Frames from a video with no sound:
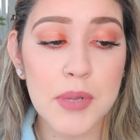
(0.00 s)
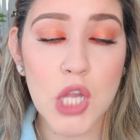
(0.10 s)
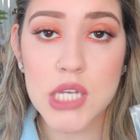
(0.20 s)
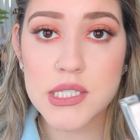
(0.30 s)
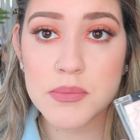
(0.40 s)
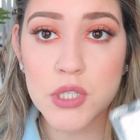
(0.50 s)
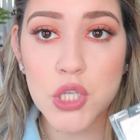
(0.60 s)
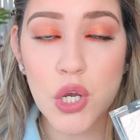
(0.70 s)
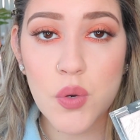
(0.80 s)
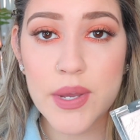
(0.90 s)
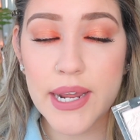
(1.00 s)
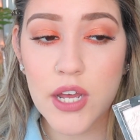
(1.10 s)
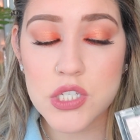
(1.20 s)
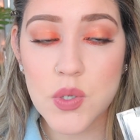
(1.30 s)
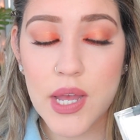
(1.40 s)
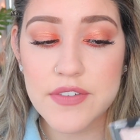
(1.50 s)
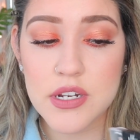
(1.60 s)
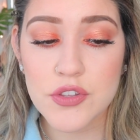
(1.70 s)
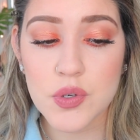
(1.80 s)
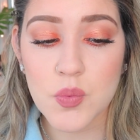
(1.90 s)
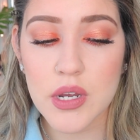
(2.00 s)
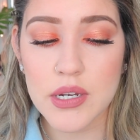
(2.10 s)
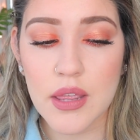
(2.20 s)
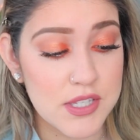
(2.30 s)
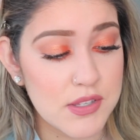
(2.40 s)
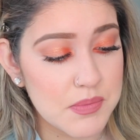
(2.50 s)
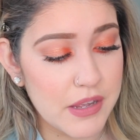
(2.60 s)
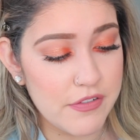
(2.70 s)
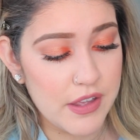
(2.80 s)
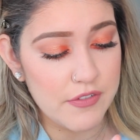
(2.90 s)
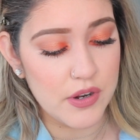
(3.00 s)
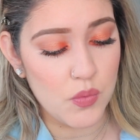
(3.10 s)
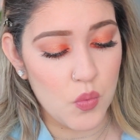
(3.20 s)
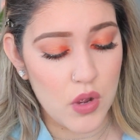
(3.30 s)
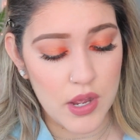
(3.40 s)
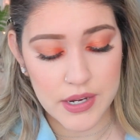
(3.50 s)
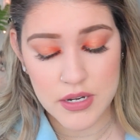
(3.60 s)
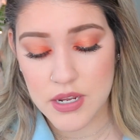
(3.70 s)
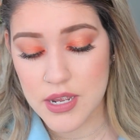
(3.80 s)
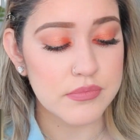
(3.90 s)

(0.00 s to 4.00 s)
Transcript: Blossom Glow, and I also have another one. This is my favorite one.